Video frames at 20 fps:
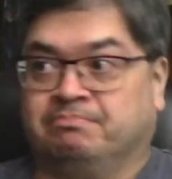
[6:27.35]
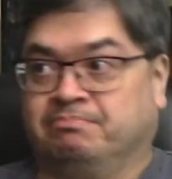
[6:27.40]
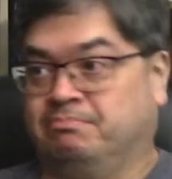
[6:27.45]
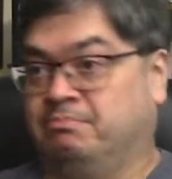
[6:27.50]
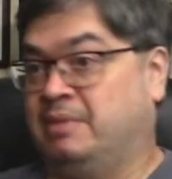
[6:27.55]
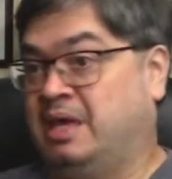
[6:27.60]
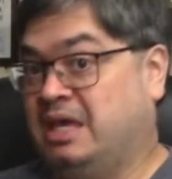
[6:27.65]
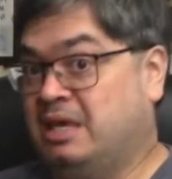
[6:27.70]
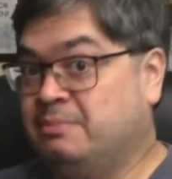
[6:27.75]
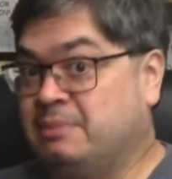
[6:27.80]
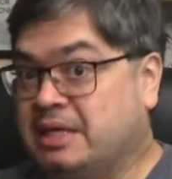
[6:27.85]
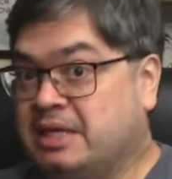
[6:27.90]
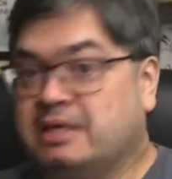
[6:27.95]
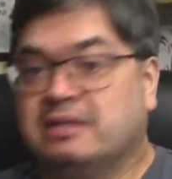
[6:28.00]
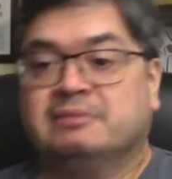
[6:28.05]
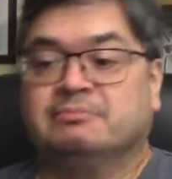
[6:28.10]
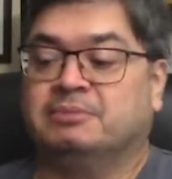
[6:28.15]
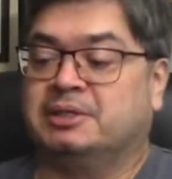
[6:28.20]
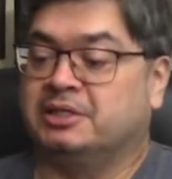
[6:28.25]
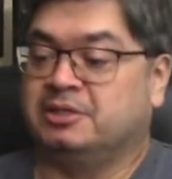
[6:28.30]
Maybe,
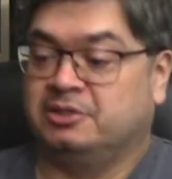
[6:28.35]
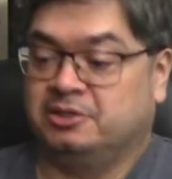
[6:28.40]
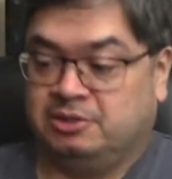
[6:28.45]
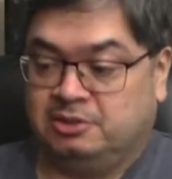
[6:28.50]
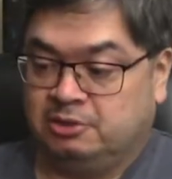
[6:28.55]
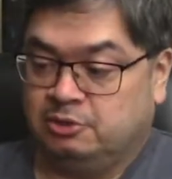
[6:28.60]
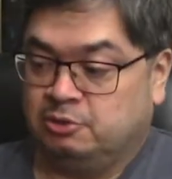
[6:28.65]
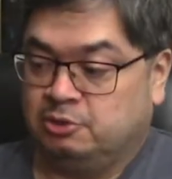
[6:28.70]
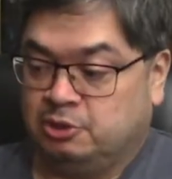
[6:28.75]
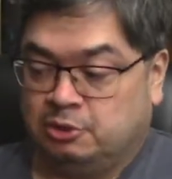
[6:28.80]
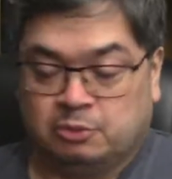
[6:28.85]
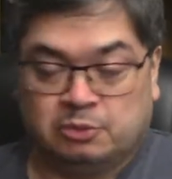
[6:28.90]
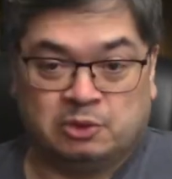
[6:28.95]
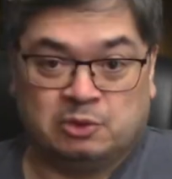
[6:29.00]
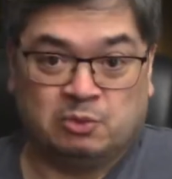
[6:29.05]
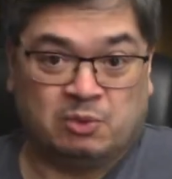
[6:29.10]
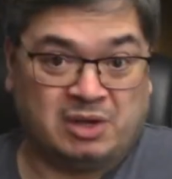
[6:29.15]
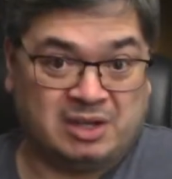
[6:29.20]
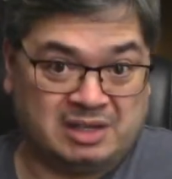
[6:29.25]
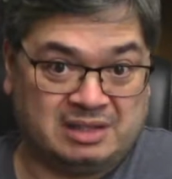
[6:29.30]
but you
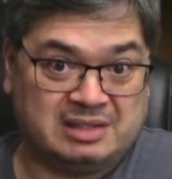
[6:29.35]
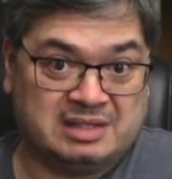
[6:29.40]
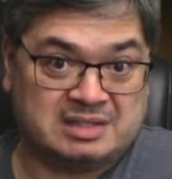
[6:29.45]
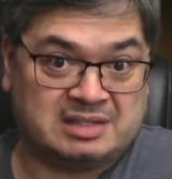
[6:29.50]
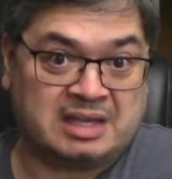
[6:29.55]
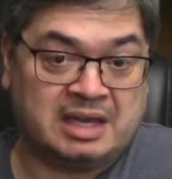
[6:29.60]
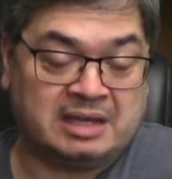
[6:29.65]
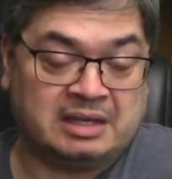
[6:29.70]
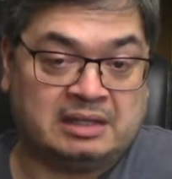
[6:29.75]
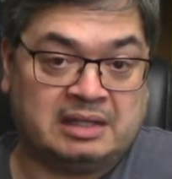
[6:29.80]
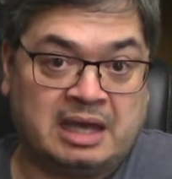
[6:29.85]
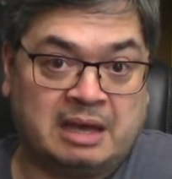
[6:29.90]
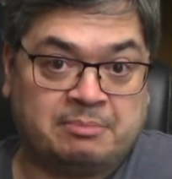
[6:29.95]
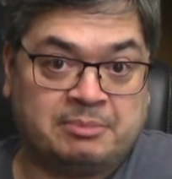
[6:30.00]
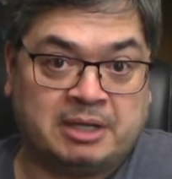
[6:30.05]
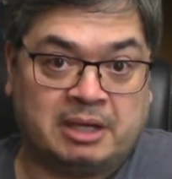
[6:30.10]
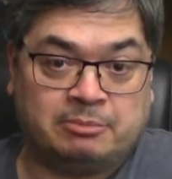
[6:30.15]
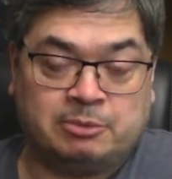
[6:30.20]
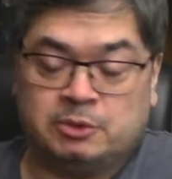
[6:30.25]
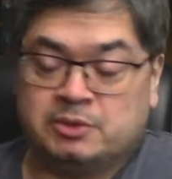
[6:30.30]
wouldn't want this kind of
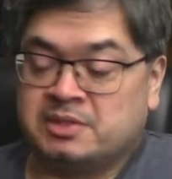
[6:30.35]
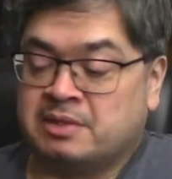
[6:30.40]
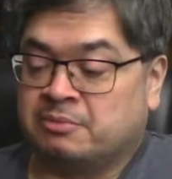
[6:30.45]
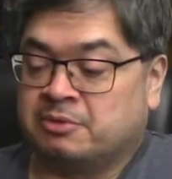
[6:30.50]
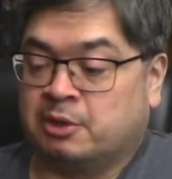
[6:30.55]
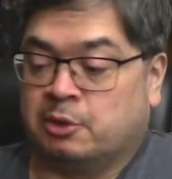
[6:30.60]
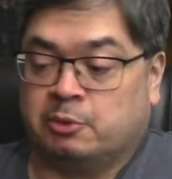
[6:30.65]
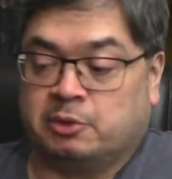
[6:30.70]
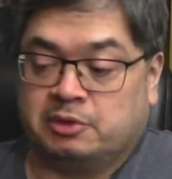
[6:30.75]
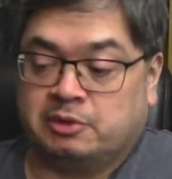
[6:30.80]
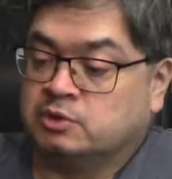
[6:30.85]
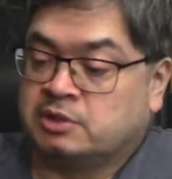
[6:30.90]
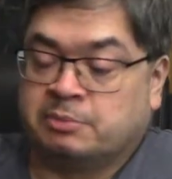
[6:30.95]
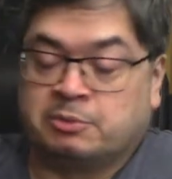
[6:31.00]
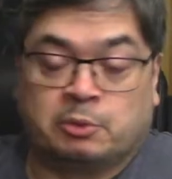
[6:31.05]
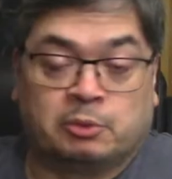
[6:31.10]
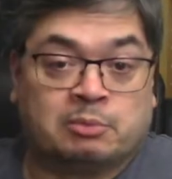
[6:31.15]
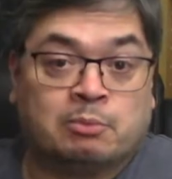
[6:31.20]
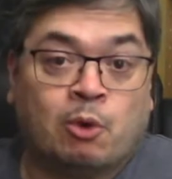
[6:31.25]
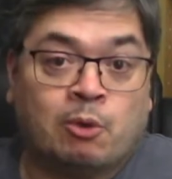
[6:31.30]
laptop. You'd something
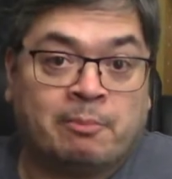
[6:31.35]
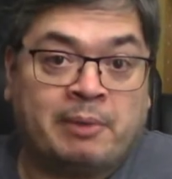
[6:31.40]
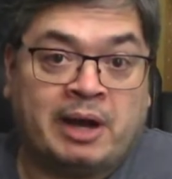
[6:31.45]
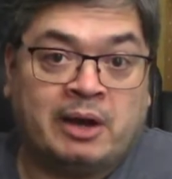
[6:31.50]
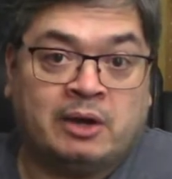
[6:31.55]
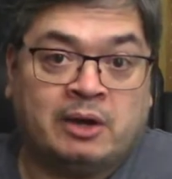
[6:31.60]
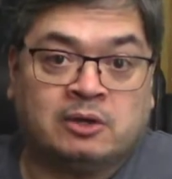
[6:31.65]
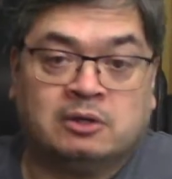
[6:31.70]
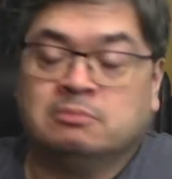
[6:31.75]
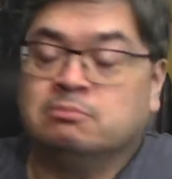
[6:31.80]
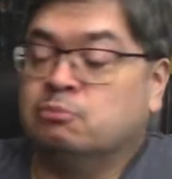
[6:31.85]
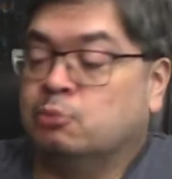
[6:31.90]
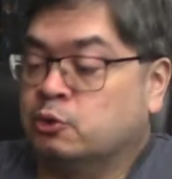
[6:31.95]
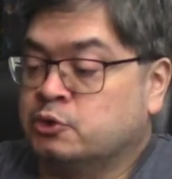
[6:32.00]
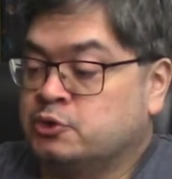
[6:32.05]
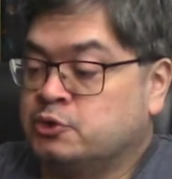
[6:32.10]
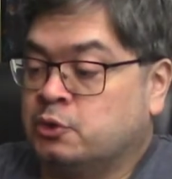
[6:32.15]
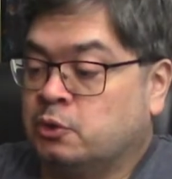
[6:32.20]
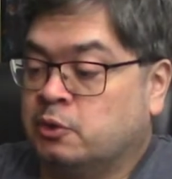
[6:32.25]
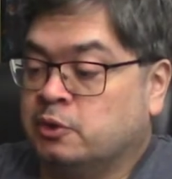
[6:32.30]
with more power, more
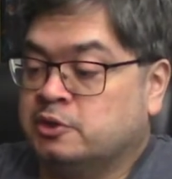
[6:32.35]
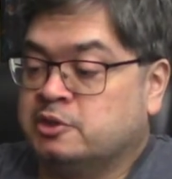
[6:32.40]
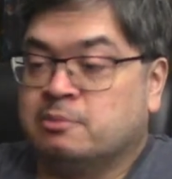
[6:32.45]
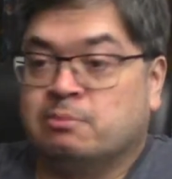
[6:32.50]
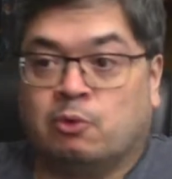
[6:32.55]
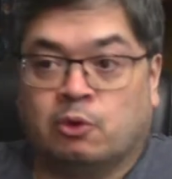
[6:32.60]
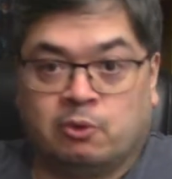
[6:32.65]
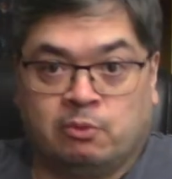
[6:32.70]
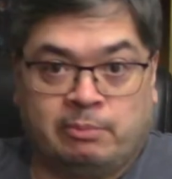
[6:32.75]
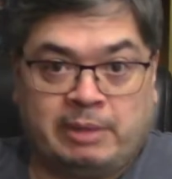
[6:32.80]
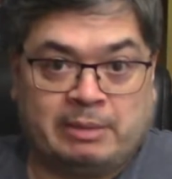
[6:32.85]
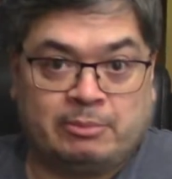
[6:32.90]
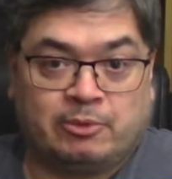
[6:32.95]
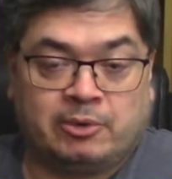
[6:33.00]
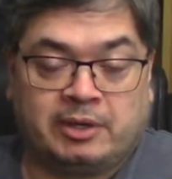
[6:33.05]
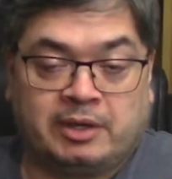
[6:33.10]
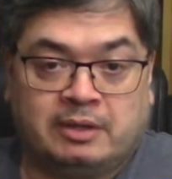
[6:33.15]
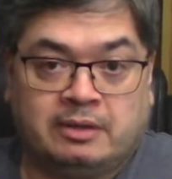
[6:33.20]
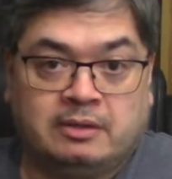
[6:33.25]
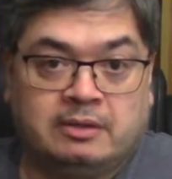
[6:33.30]
storage, more memory.